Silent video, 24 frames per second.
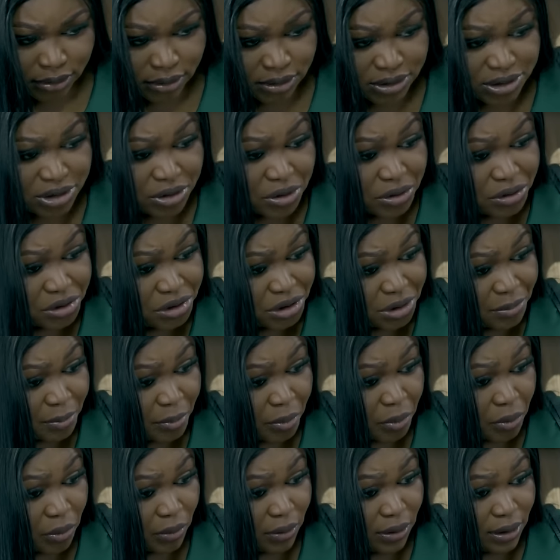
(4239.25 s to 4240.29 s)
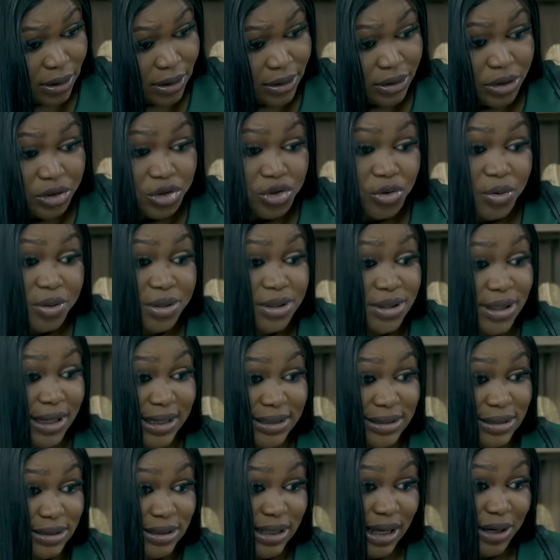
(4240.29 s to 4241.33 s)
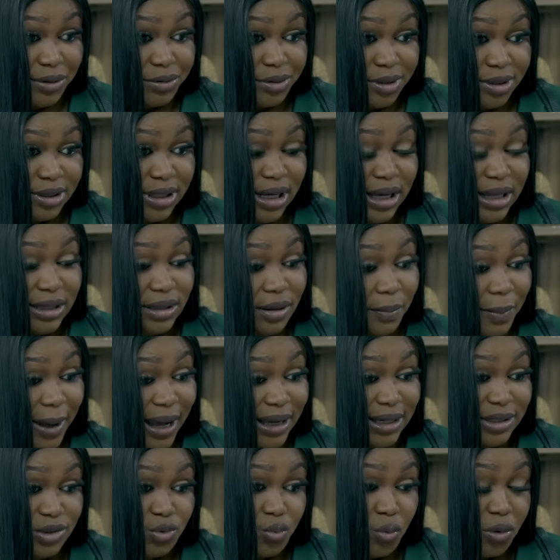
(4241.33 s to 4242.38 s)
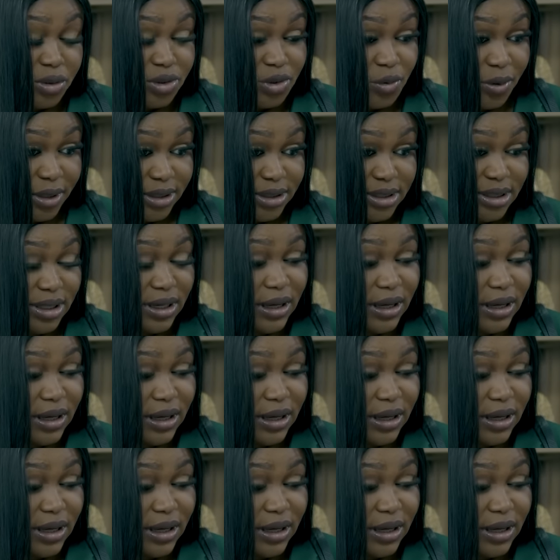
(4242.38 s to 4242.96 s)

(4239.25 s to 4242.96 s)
It's not cheap, oh. The shoe is 80,000. The bag is 120.